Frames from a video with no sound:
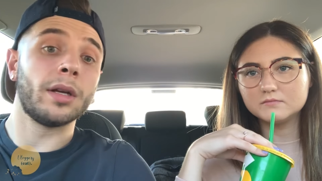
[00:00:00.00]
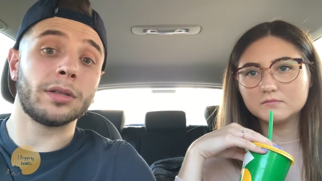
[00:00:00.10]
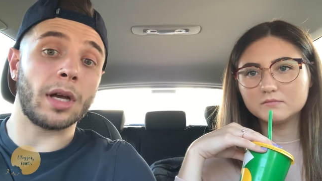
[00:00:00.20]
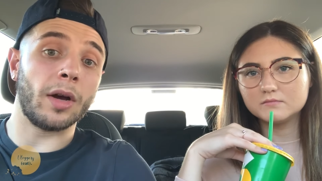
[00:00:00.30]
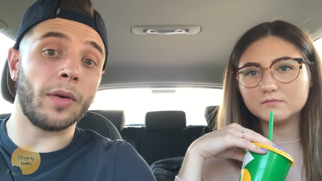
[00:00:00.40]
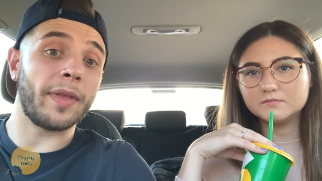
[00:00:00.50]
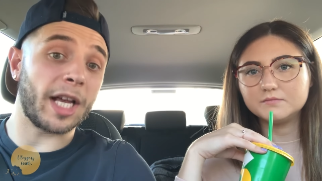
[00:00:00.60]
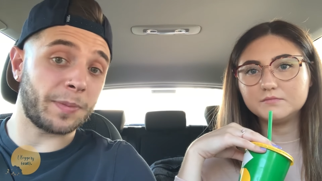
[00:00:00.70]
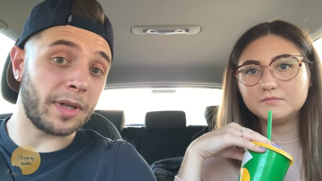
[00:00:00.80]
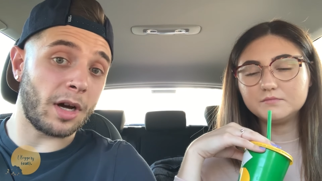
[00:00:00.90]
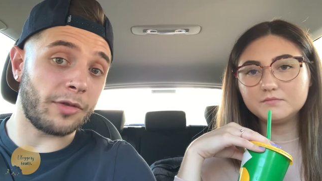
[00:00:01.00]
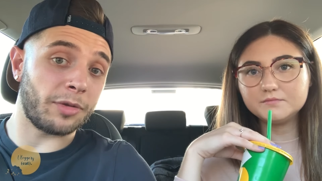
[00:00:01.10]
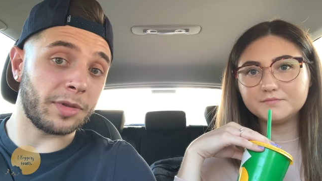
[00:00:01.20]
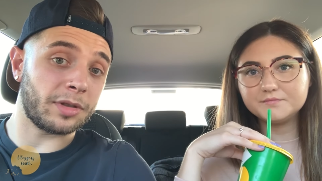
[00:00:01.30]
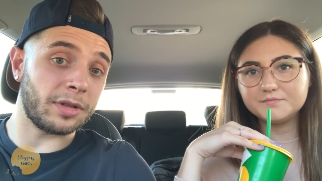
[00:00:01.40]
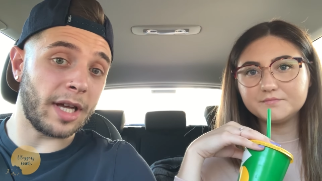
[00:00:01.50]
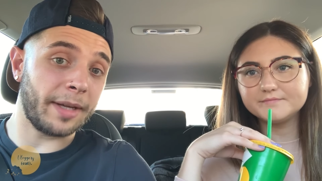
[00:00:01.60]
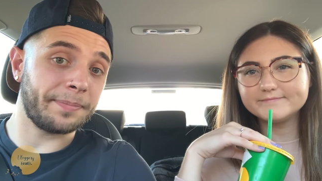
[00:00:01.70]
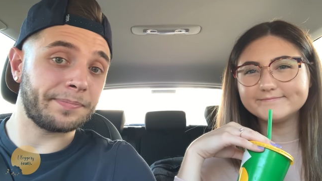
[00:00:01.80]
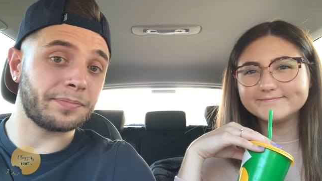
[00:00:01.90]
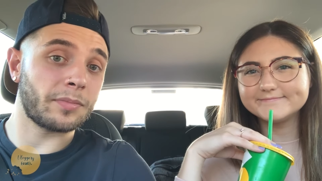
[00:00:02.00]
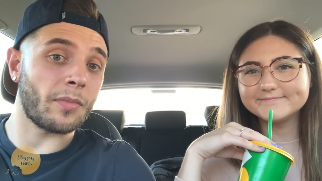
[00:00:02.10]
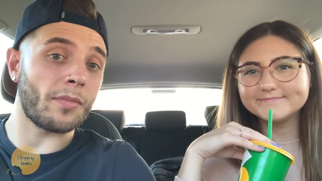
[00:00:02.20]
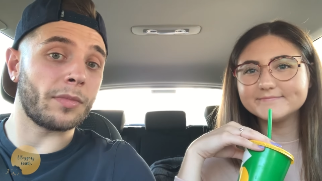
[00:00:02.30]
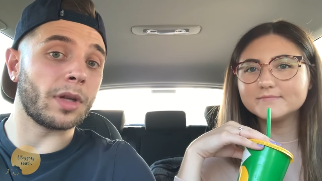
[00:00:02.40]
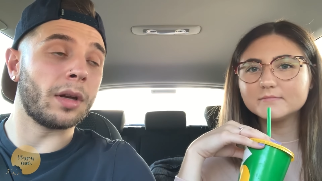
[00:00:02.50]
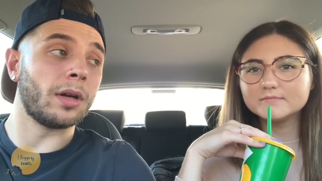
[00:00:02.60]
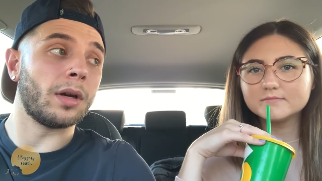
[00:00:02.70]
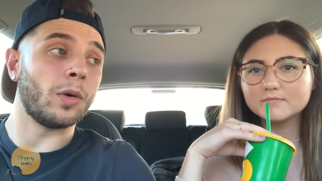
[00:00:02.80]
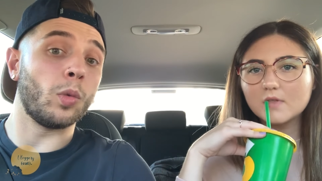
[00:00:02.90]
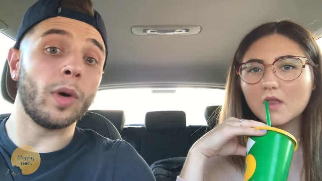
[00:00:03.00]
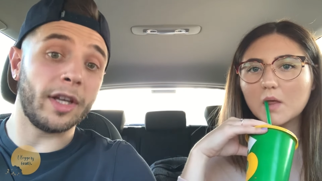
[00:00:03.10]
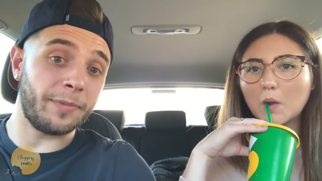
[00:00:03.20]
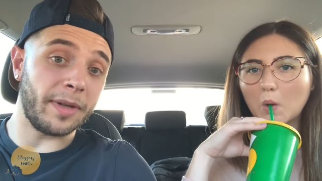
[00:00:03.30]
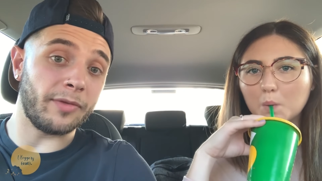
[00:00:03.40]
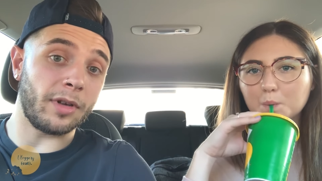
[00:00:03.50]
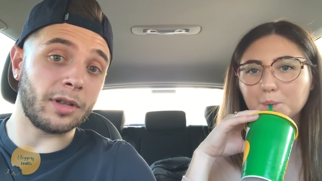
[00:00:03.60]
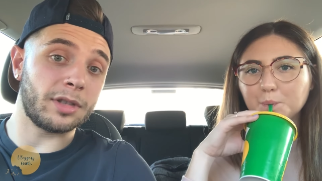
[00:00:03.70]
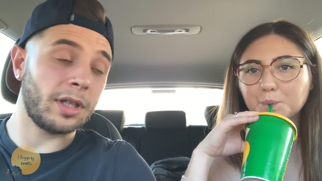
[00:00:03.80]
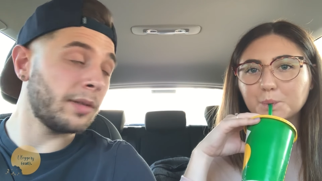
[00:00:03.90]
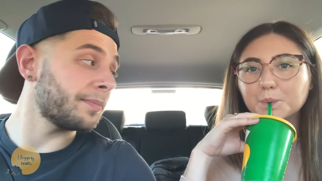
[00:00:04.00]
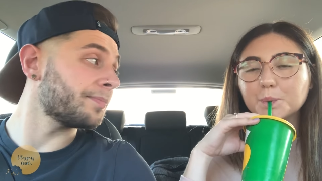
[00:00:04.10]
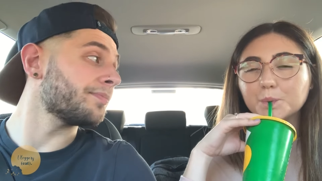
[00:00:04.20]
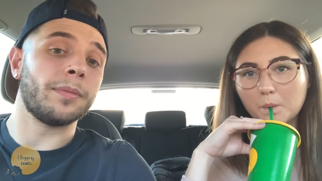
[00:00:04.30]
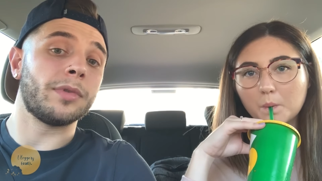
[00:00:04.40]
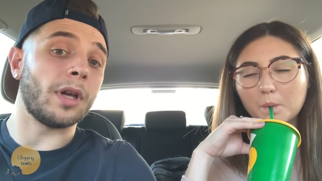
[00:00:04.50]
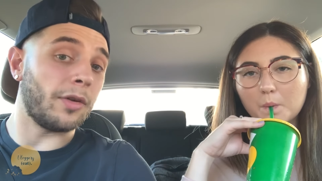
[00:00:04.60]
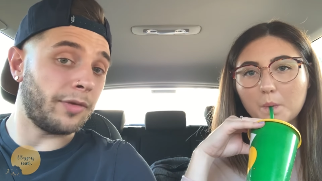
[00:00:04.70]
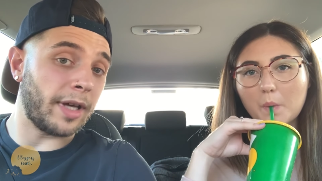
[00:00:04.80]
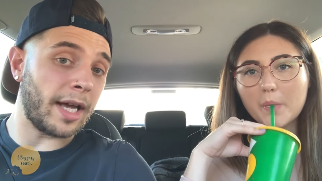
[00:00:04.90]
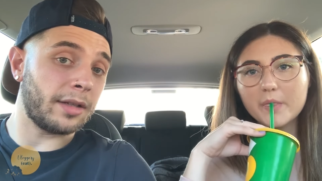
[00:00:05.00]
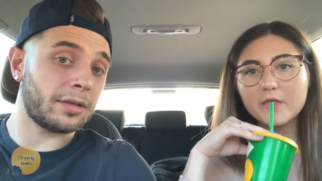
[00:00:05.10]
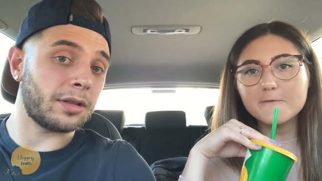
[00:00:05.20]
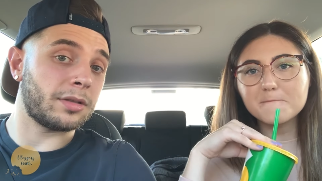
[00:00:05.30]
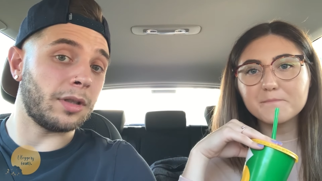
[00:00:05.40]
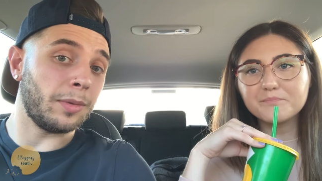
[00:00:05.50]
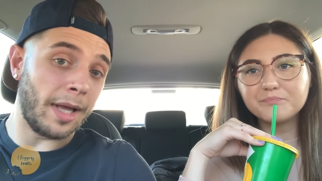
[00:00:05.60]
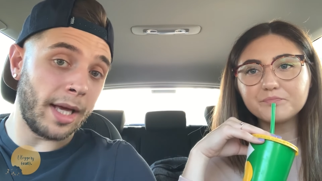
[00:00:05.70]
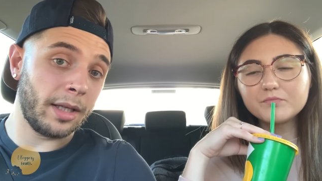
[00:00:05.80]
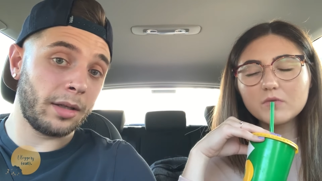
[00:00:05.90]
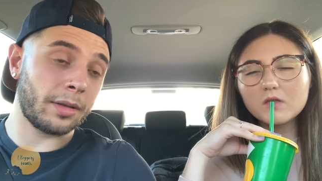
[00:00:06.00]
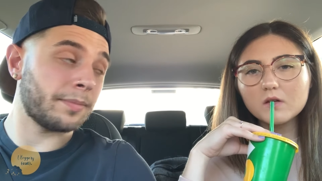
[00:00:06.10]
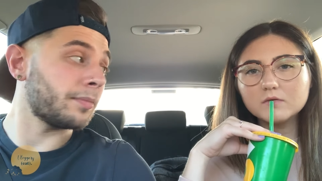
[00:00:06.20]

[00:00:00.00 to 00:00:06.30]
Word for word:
Speaker 1: So that's been all from us today. We've been VloggerZ. Don't forget to like